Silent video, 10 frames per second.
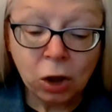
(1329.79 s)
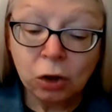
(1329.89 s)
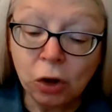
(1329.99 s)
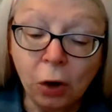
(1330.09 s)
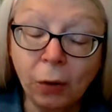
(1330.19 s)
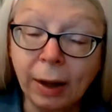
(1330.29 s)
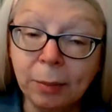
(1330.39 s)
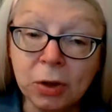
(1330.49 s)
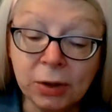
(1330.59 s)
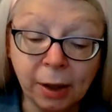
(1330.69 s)
No, I
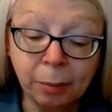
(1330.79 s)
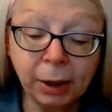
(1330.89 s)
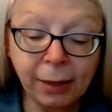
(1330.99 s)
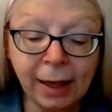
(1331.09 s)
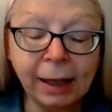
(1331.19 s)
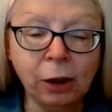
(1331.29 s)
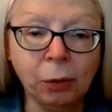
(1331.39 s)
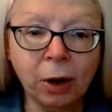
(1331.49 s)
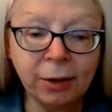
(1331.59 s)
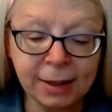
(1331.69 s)
most humbly thank you
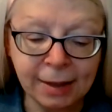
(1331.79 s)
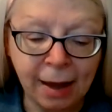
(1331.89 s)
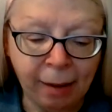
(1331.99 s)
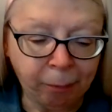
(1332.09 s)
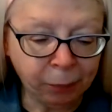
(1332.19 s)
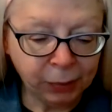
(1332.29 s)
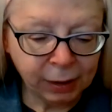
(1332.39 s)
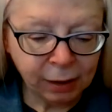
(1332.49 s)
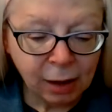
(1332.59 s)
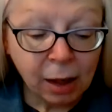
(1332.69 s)
all the same.
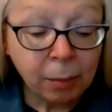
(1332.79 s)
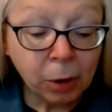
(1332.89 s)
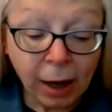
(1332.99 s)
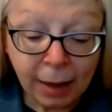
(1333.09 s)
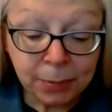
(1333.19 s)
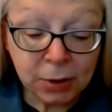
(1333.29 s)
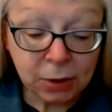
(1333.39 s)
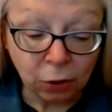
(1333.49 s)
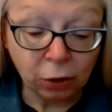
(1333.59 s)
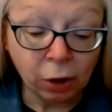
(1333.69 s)
Perhaps,
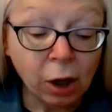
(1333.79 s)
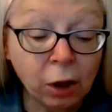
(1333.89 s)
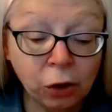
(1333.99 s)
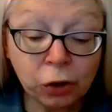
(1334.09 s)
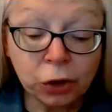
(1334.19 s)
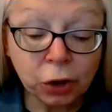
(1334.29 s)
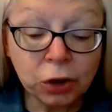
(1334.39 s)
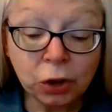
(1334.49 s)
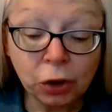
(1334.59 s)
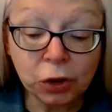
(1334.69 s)
sir, your
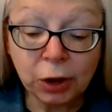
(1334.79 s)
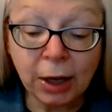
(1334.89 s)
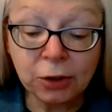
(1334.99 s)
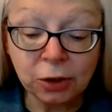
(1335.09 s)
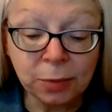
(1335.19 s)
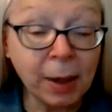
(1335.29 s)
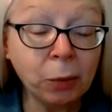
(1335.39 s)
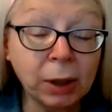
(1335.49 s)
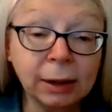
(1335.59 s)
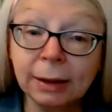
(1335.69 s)
shirts or your trousers may
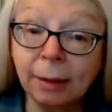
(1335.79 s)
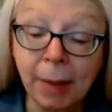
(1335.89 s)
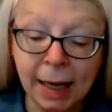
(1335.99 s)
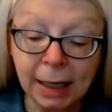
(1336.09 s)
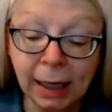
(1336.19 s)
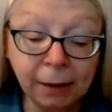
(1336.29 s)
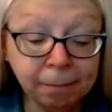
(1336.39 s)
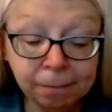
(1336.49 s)
want a little mending?